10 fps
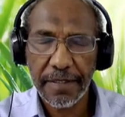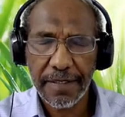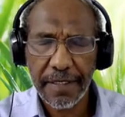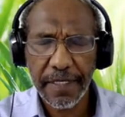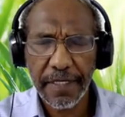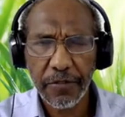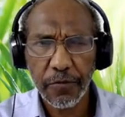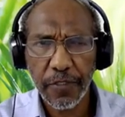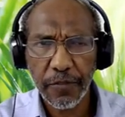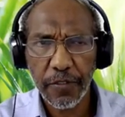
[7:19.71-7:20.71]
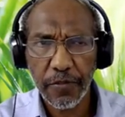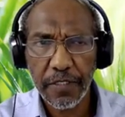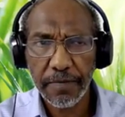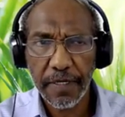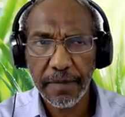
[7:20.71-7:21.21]
similar to what we
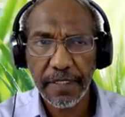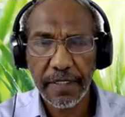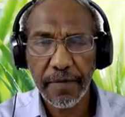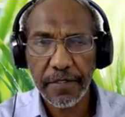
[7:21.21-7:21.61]
use in parametric